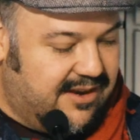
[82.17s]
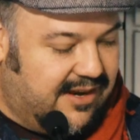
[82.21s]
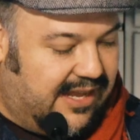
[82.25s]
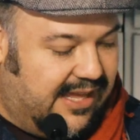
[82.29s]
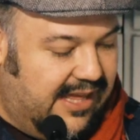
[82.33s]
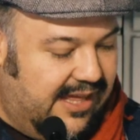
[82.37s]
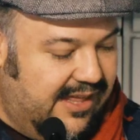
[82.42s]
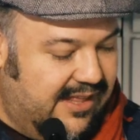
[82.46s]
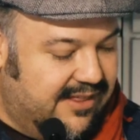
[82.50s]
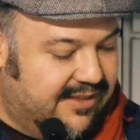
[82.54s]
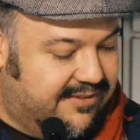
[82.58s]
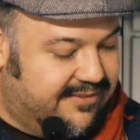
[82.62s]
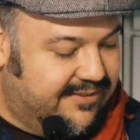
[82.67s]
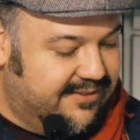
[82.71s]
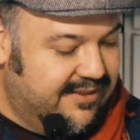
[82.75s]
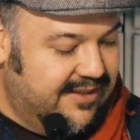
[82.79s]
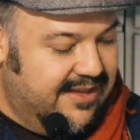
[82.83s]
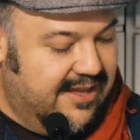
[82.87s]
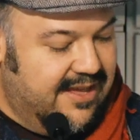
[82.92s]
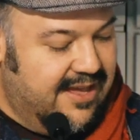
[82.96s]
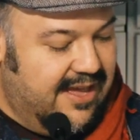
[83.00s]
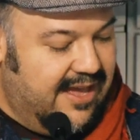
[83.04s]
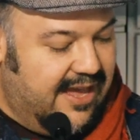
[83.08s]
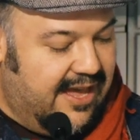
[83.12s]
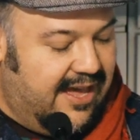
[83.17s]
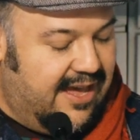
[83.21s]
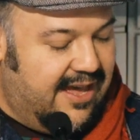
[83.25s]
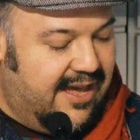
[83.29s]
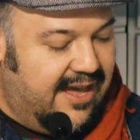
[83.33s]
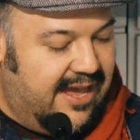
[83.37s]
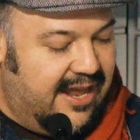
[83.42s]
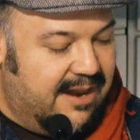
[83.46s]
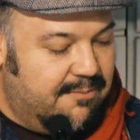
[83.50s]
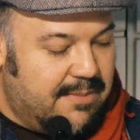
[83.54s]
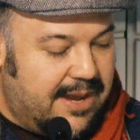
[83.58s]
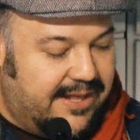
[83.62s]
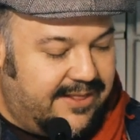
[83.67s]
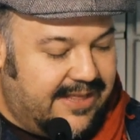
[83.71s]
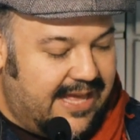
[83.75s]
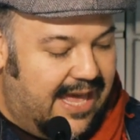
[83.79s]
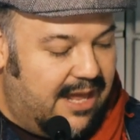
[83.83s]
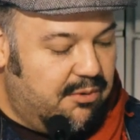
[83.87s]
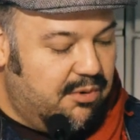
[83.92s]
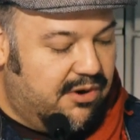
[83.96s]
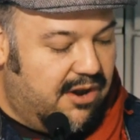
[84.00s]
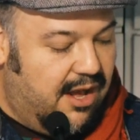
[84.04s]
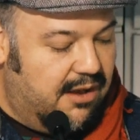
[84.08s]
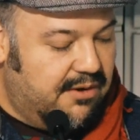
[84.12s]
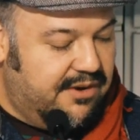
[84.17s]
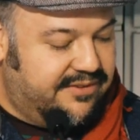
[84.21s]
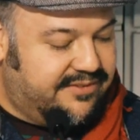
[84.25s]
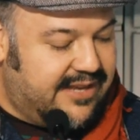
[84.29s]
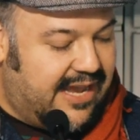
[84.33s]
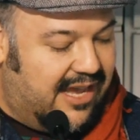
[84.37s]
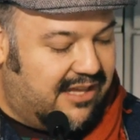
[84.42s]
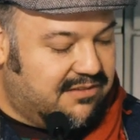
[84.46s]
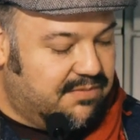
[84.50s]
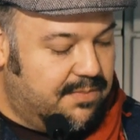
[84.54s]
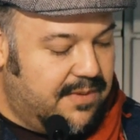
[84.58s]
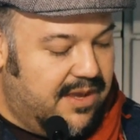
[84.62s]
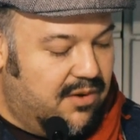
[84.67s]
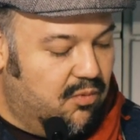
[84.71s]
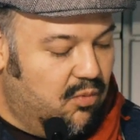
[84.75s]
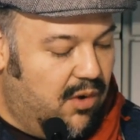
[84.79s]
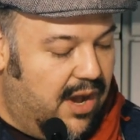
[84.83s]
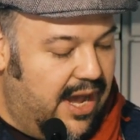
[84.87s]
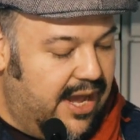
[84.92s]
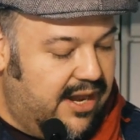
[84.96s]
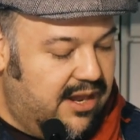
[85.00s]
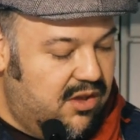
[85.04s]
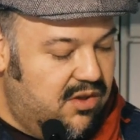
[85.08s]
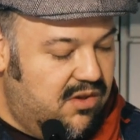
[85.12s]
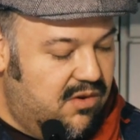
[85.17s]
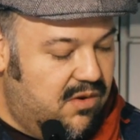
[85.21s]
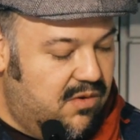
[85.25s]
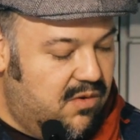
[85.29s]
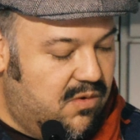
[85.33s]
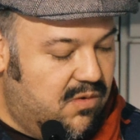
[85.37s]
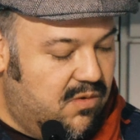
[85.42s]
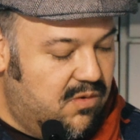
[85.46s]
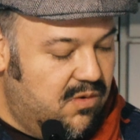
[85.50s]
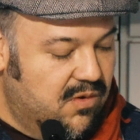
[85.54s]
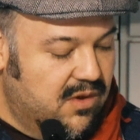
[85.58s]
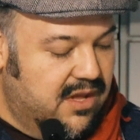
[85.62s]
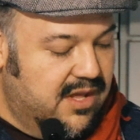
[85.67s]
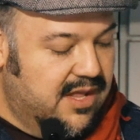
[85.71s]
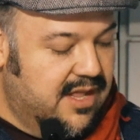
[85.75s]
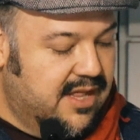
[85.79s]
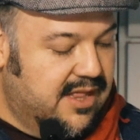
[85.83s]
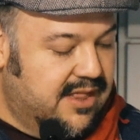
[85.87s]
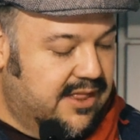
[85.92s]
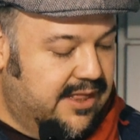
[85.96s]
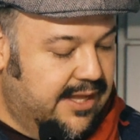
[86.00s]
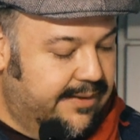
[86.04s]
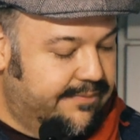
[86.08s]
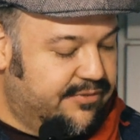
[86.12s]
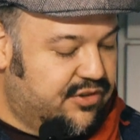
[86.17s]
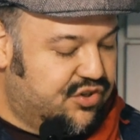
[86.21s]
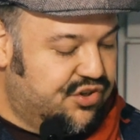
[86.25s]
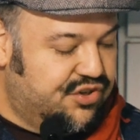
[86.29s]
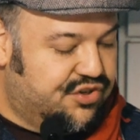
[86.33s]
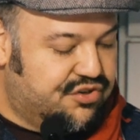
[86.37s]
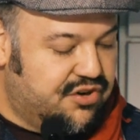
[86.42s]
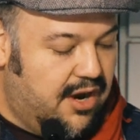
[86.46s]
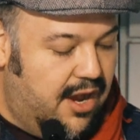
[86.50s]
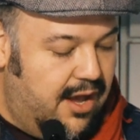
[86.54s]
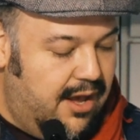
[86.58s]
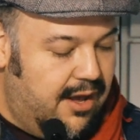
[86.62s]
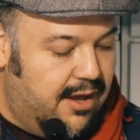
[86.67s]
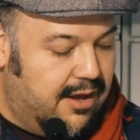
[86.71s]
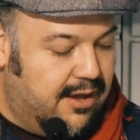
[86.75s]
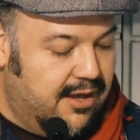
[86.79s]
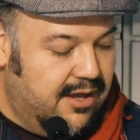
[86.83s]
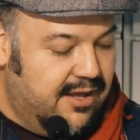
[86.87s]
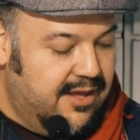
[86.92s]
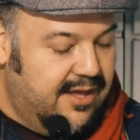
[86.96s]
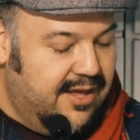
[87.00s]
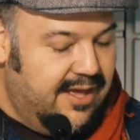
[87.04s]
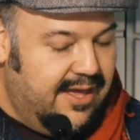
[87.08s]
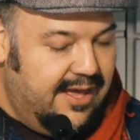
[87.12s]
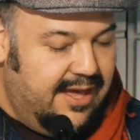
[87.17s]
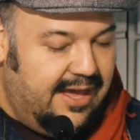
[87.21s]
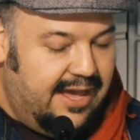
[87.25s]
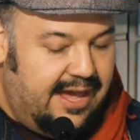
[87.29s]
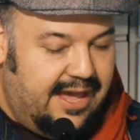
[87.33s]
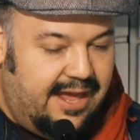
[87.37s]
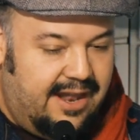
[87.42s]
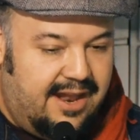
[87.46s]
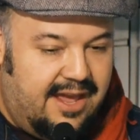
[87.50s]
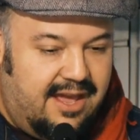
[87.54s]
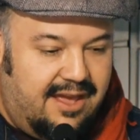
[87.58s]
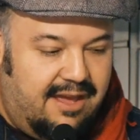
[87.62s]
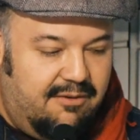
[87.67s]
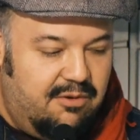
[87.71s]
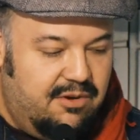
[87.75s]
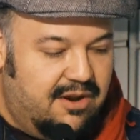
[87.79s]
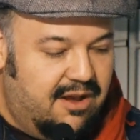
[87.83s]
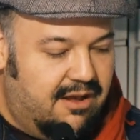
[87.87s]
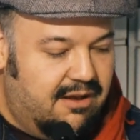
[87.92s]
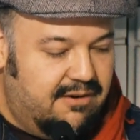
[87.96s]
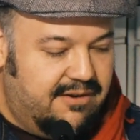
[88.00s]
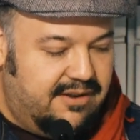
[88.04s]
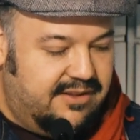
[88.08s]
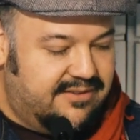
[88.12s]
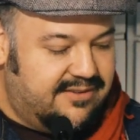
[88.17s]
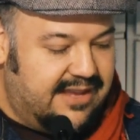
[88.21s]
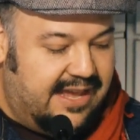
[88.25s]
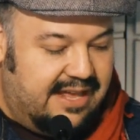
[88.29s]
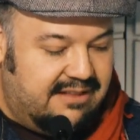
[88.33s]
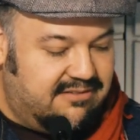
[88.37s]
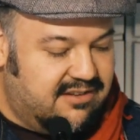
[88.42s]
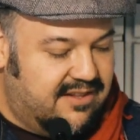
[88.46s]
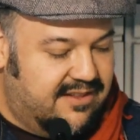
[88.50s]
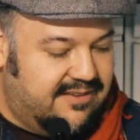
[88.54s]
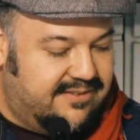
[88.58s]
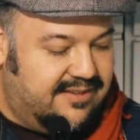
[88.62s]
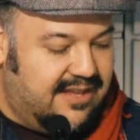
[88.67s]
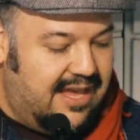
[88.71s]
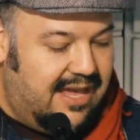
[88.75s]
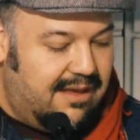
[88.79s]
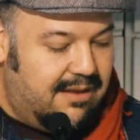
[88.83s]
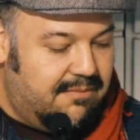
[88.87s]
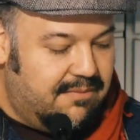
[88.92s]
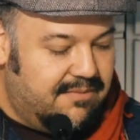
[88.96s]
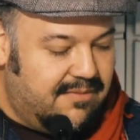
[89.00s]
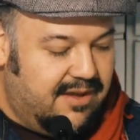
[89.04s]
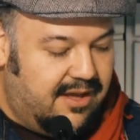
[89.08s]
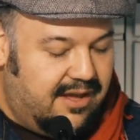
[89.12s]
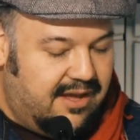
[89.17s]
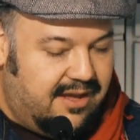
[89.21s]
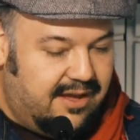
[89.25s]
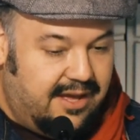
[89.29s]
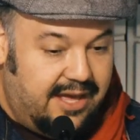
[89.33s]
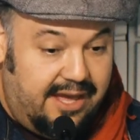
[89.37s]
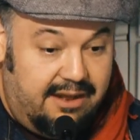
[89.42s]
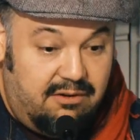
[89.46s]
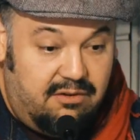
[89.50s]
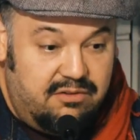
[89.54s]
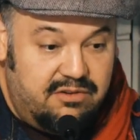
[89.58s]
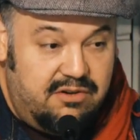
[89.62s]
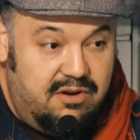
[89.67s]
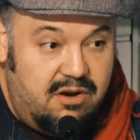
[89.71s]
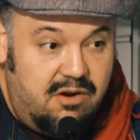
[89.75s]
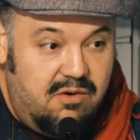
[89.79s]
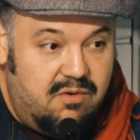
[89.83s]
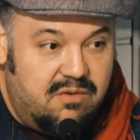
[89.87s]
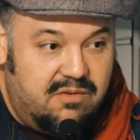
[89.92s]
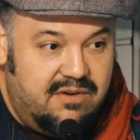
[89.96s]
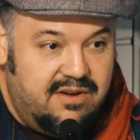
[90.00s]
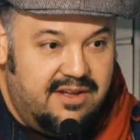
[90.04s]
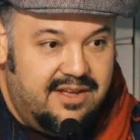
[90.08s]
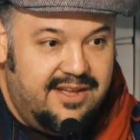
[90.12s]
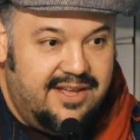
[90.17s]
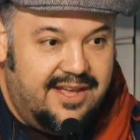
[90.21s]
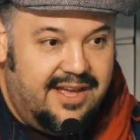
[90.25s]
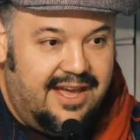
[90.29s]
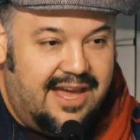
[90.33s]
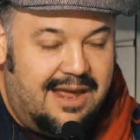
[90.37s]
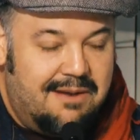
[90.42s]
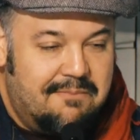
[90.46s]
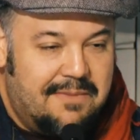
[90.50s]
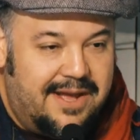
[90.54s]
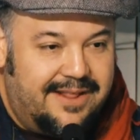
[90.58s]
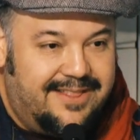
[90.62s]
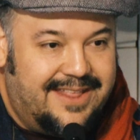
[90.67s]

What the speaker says: kids. And my dad would always ask me, why do you love to draw? And I would always answer the same, I don't know. And my